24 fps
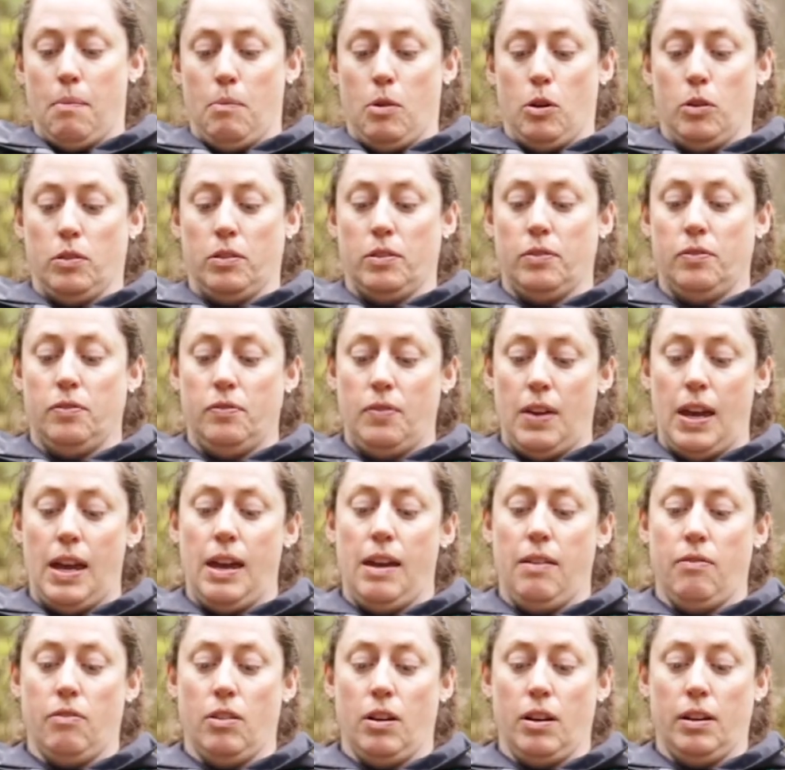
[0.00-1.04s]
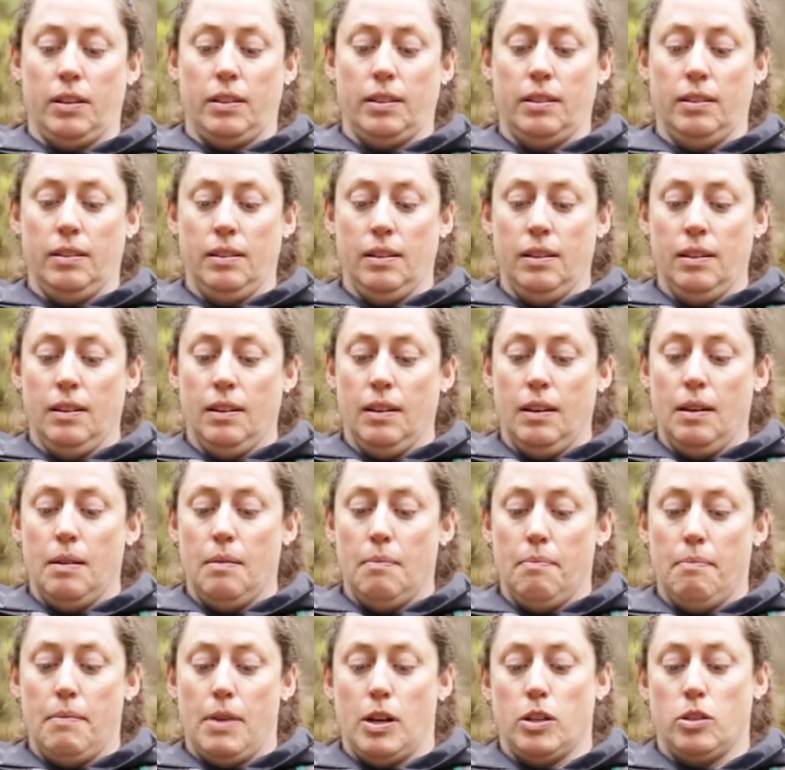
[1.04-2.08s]
most favorite
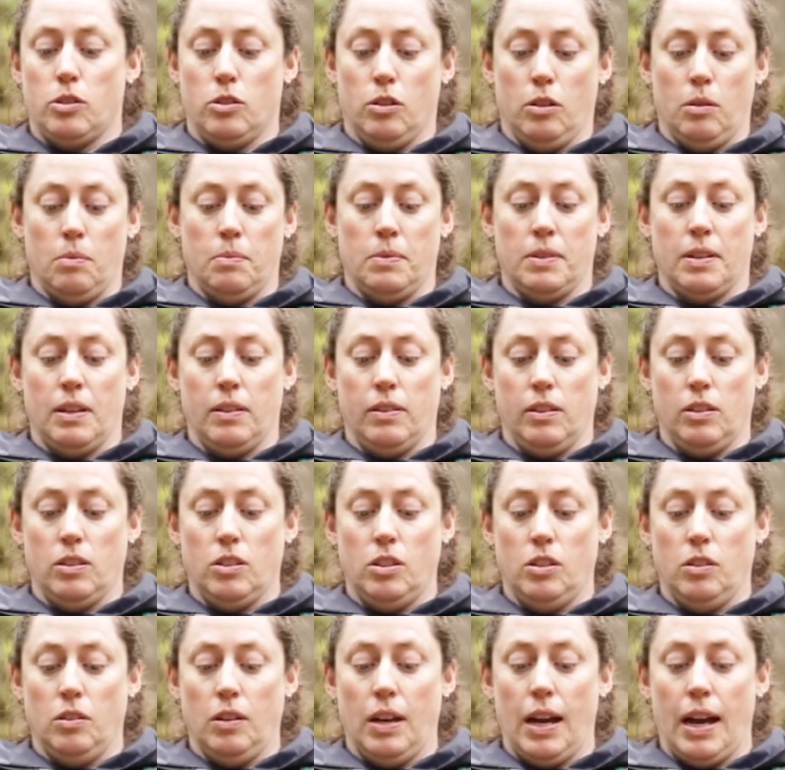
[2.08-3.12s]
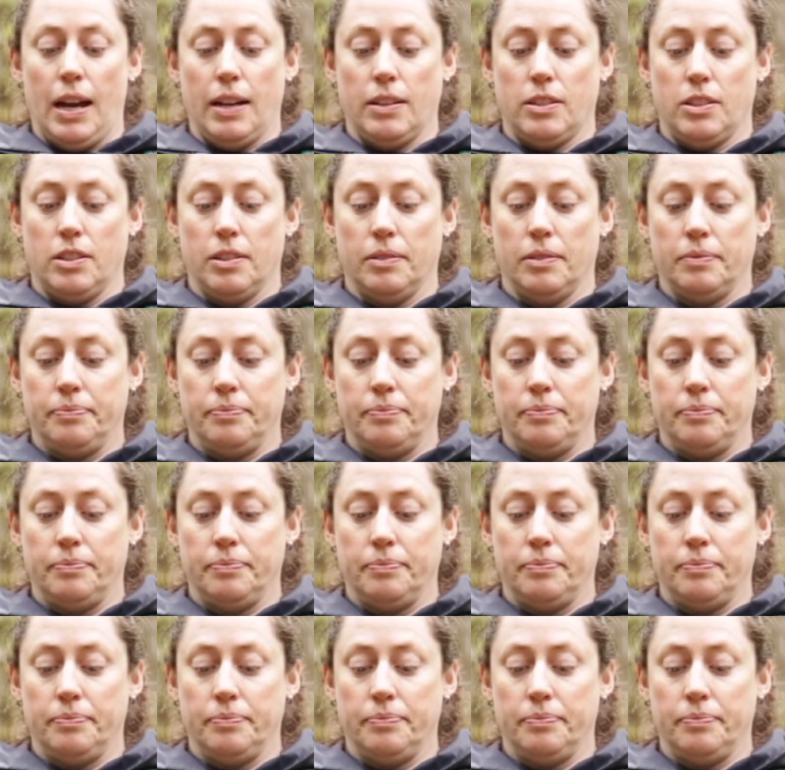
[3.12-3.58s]
mushrooms on the Chugach.